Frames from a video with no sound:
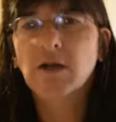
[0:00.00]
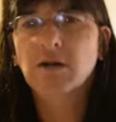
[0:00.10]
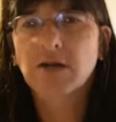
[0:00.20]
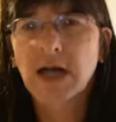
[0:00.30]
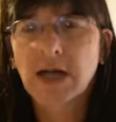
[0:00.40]

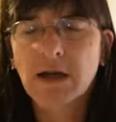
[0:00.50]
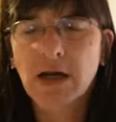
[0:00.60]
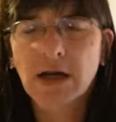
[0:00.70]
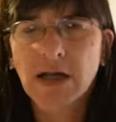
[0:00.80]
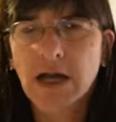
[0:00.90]
local
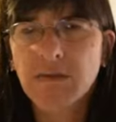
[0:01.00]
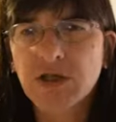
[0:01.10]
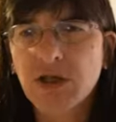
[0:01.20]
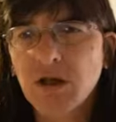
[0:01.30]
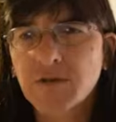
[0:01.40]
game
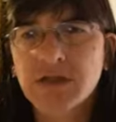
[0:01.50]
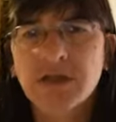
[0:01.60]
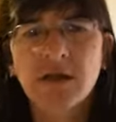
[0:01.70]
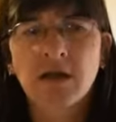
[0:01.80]
shops.